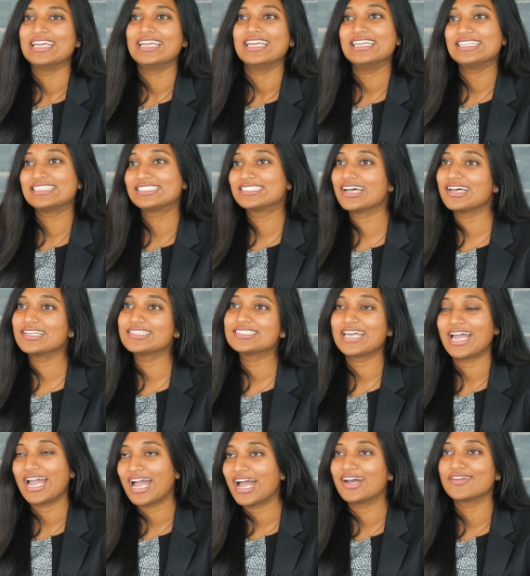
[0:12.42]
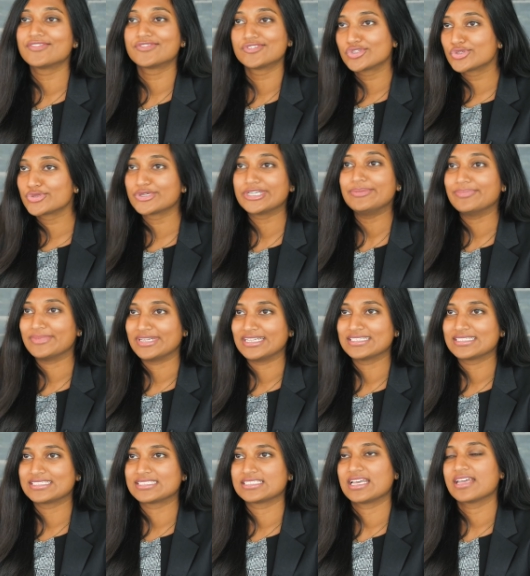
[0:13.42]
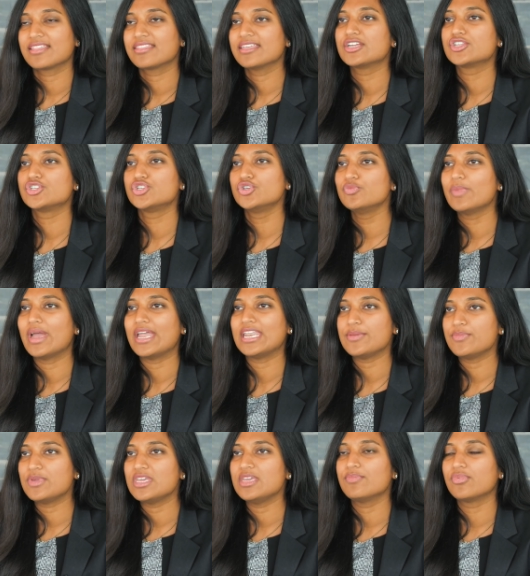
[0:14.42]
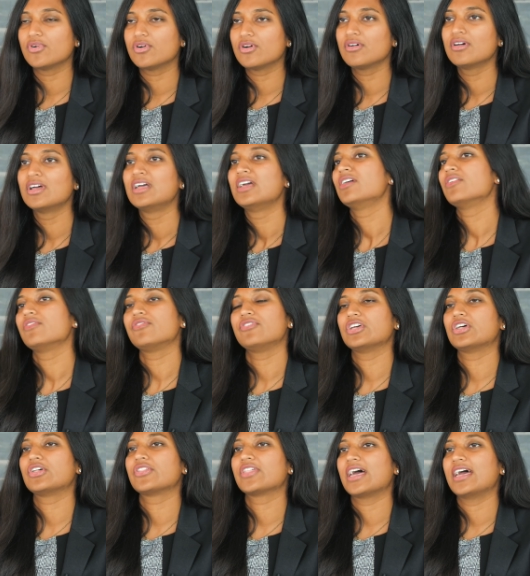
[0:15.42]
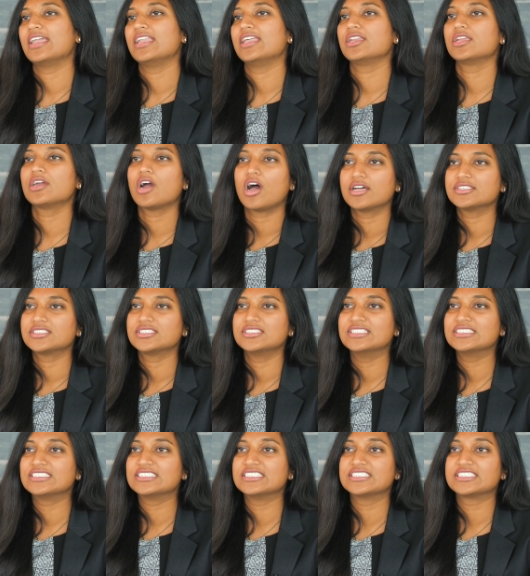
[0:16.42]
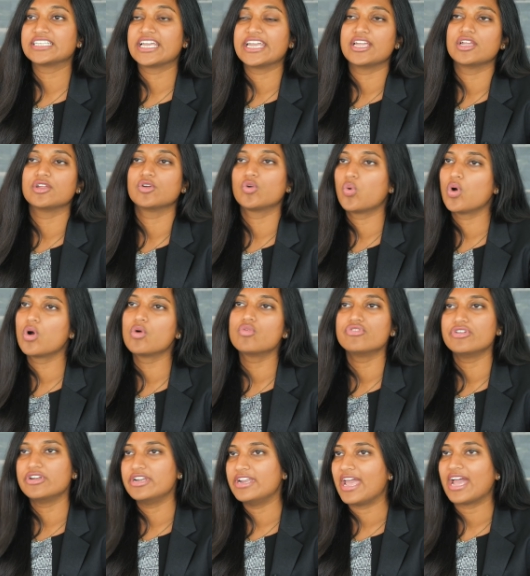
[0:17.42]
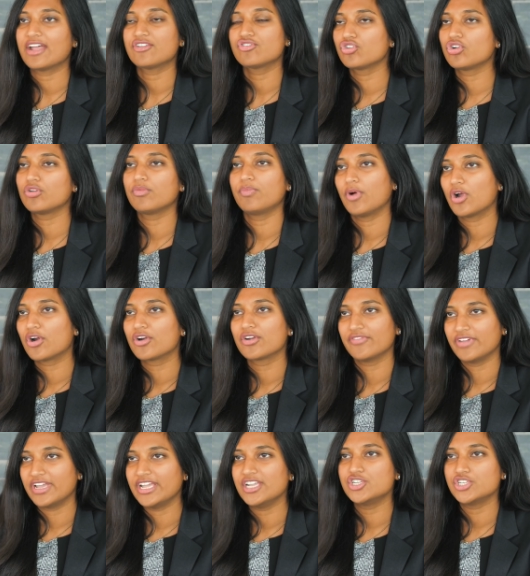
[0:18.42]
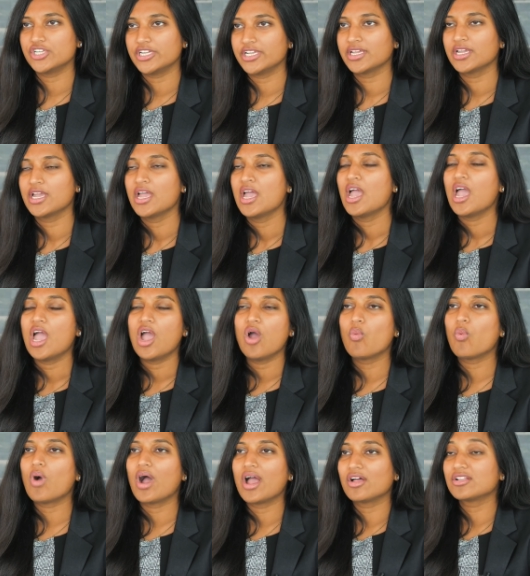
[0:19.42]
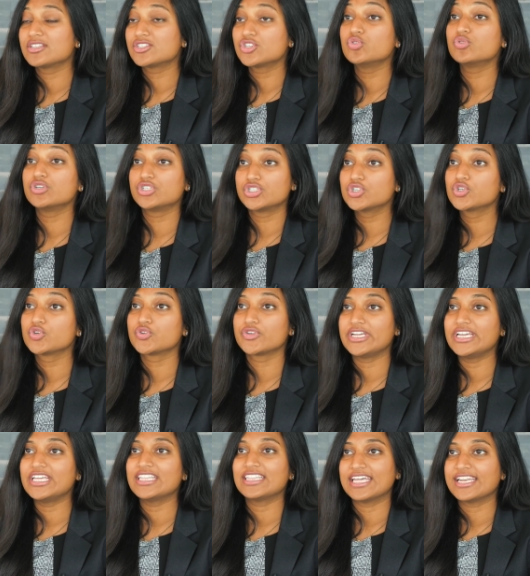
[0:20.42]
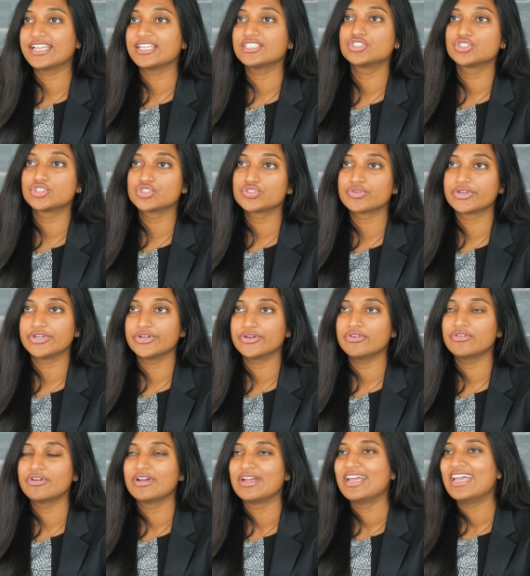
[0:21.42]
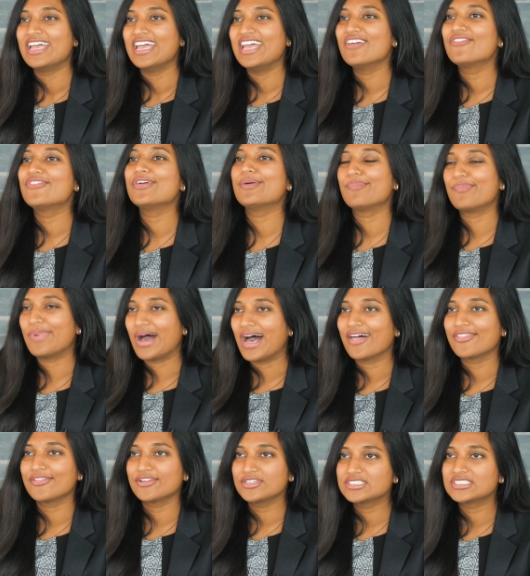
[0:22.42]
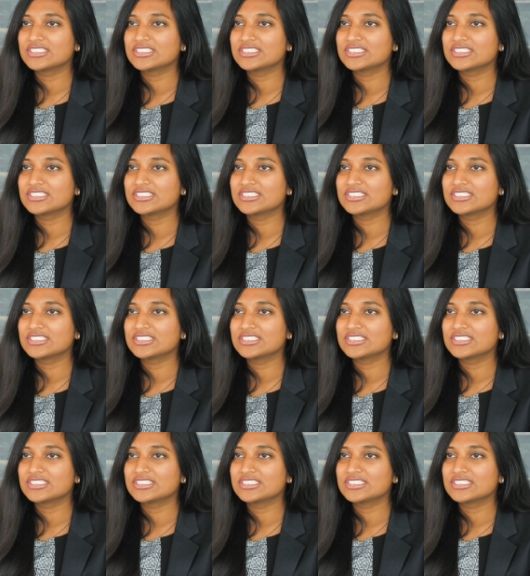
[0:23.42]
it does have treatments. I think too many people feel that incontinence is a, quote, natural part of aging. And while to a degree that is true, if it bothers